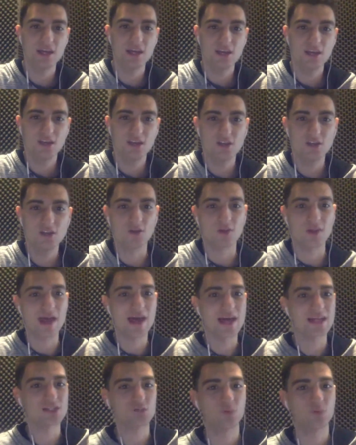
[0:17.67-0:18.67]

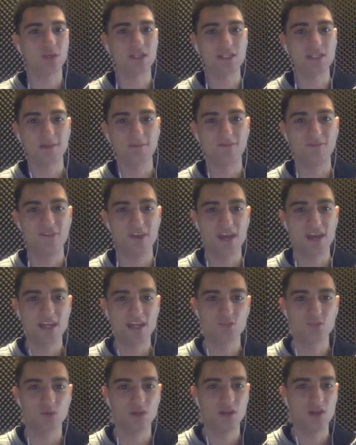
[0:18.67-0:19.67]
last week some fans
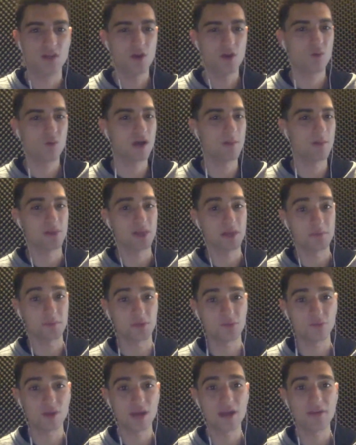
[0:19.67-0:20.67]
would want to blame the
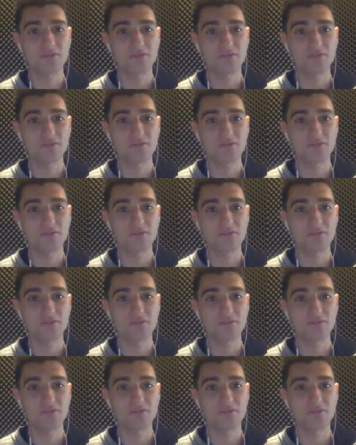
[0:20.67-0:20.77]
refs,